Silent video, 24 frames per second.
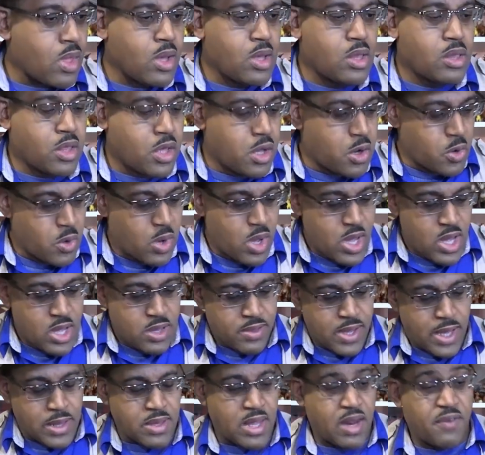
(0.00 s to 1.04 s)
So
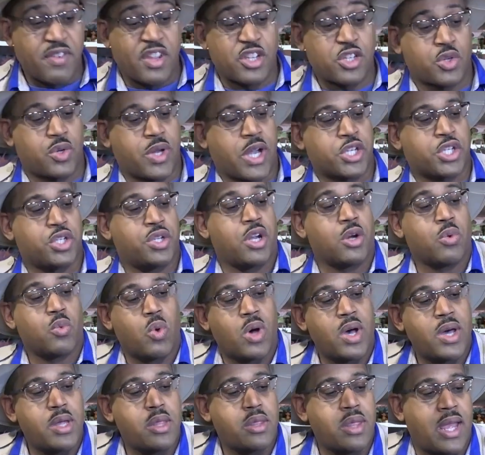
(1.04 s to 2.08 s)
that's kind of an introduction. There
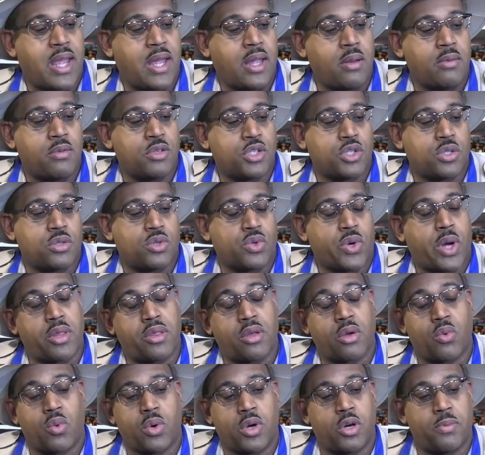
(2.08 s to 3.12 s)
was a
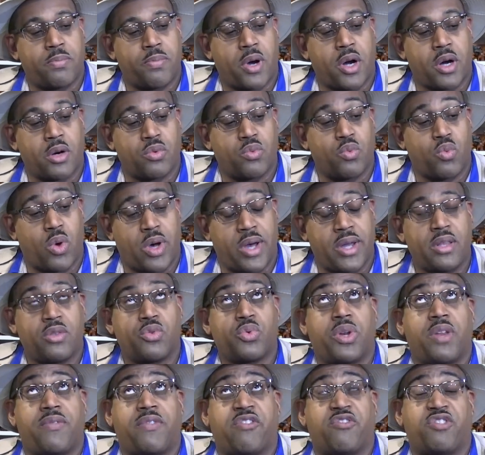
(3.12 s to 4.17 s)
Jurassic World Part 1
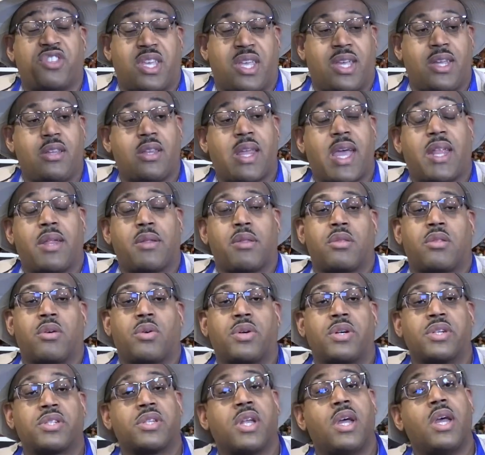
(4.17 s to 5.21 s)
2015
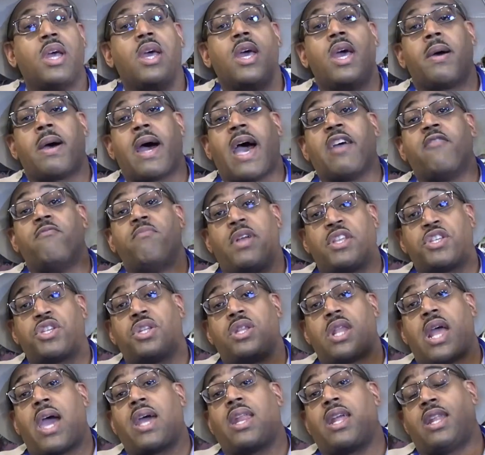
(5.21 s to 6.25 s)
Allosaurus. I
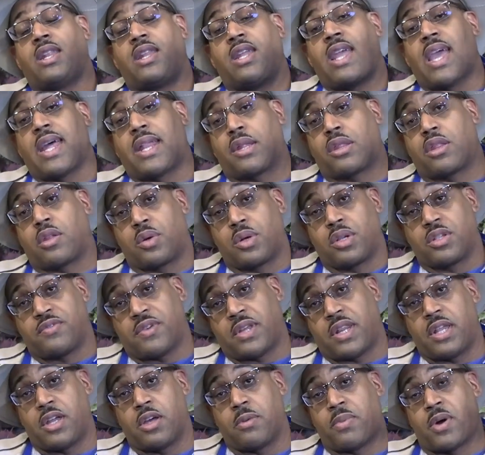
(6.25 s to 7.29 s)
mentioned that in the Allosaurus
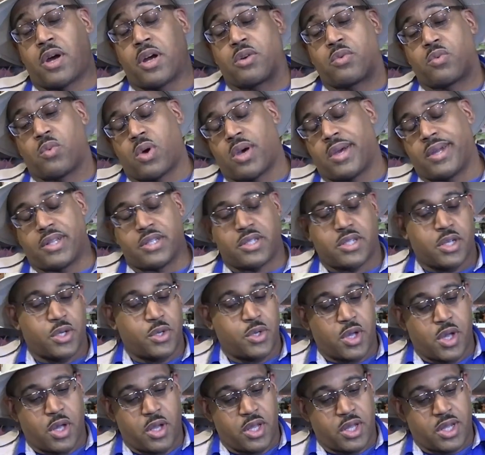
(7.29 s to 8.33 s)
video, Part 1, so
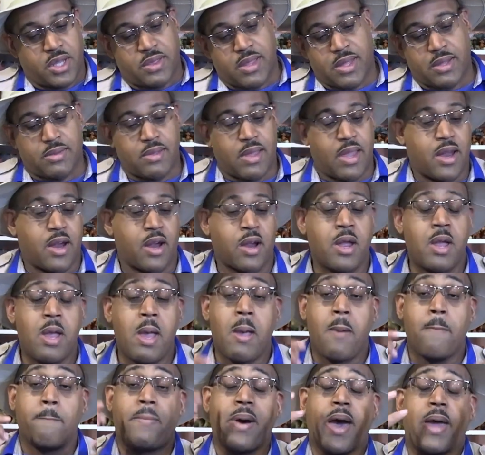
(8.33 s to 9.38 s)
we'll look at that there.
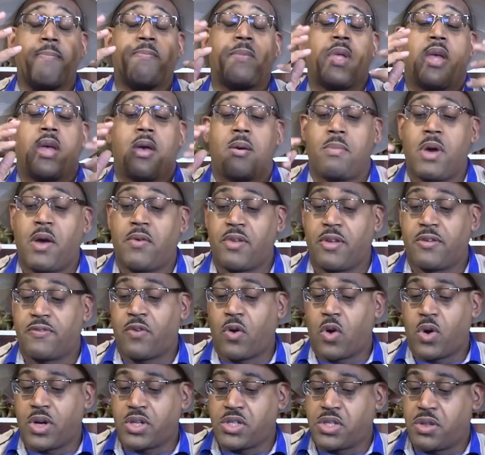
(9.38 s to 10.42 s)
But moving
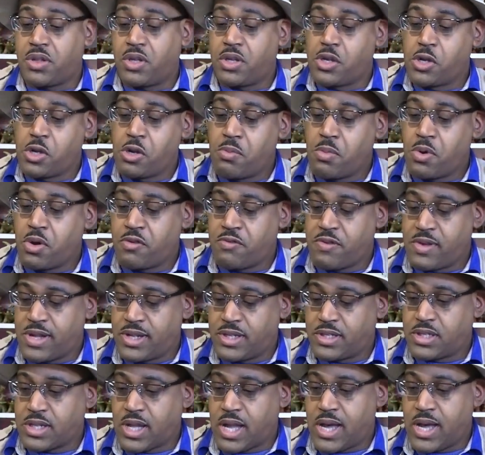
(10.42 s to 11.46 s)
forward to the new
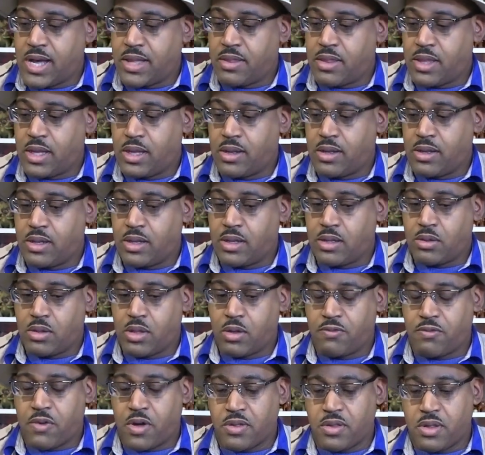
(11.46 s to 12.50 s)
movies,
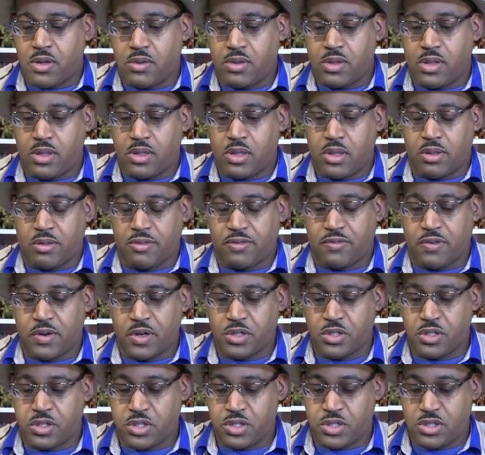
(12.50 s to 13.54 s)
the
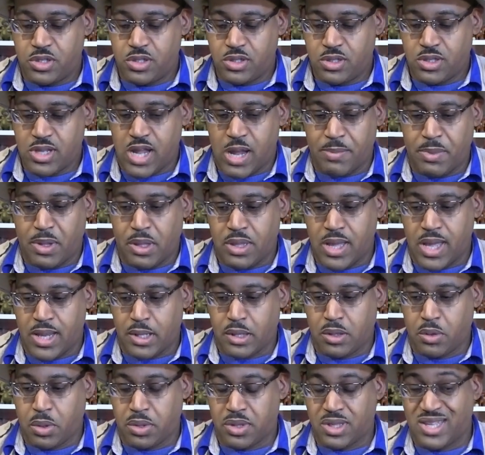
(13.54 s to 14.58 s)
first time we see
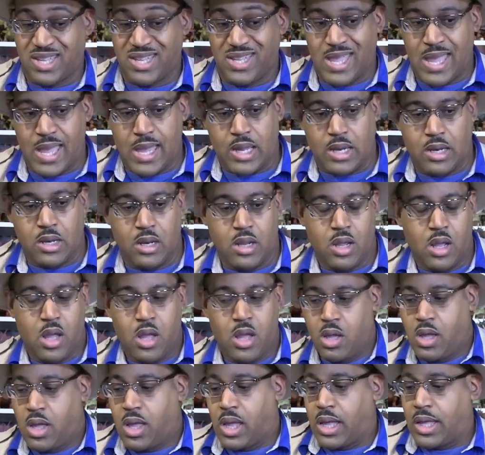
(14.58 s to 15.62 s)
Allosaurus again
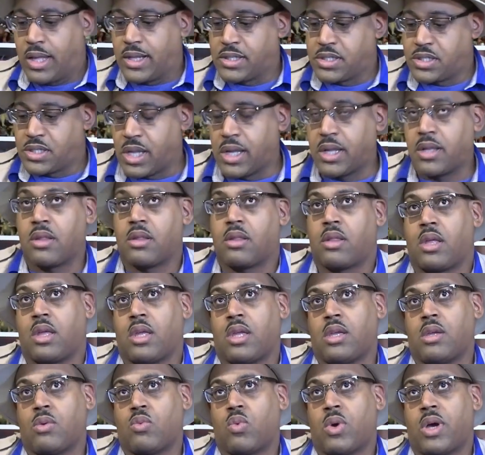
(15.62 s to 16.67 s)
is in
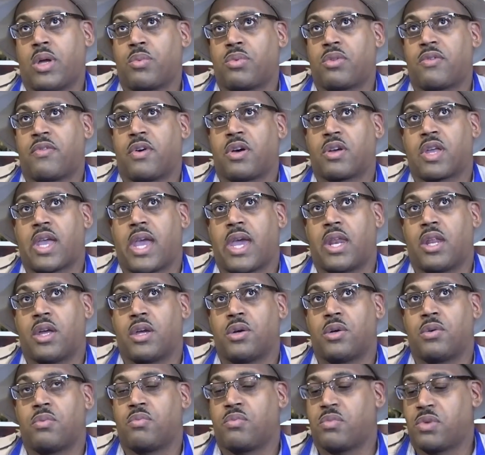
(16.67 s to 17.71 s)
the one with the
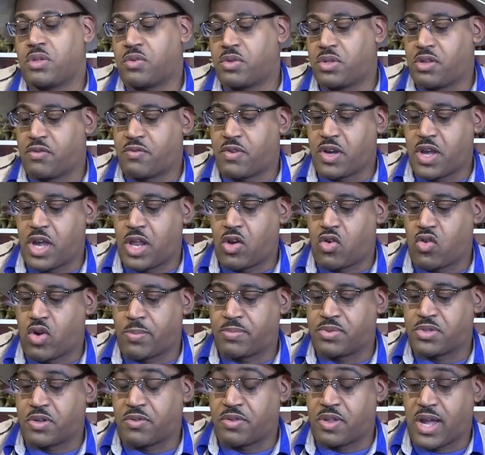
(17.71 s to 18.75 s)
volcano, where the volcano
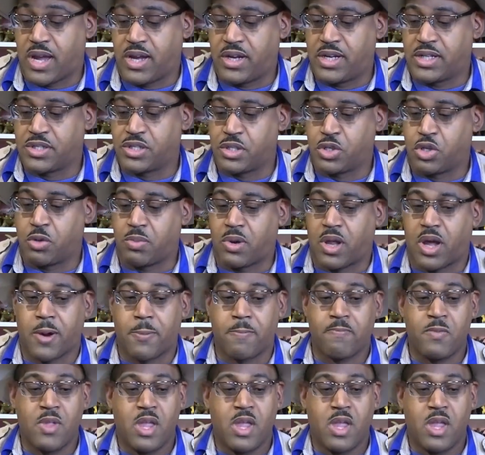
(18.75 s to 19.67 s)
erupts on the Isla Nublar.